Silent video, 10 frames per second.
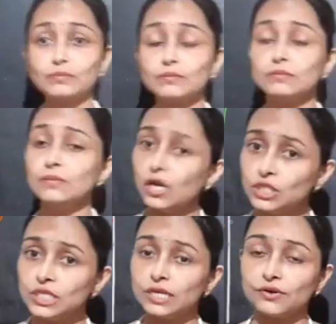Now
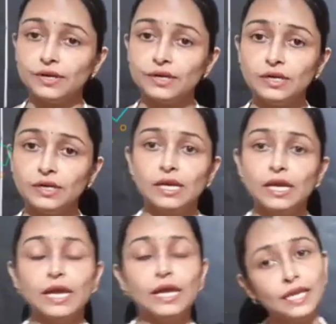children,
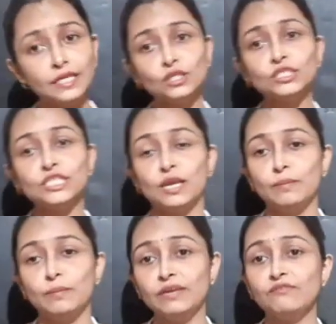can you tell
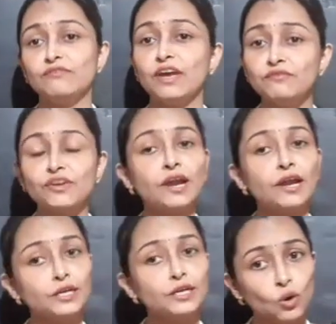me when we are
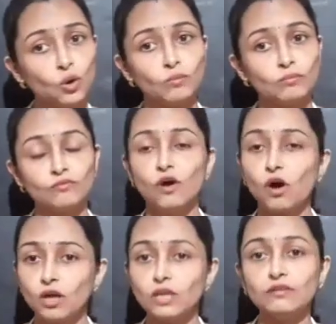at home,
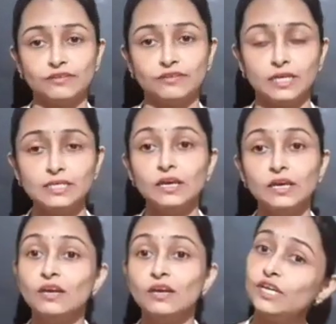all of us,
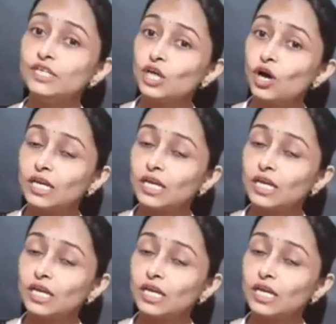we talk in